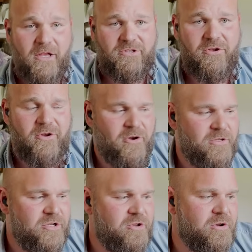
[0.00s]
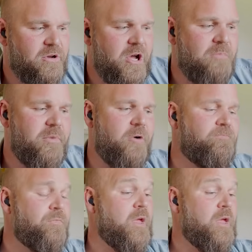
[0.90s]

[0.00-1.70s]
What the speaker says: to your gumbo.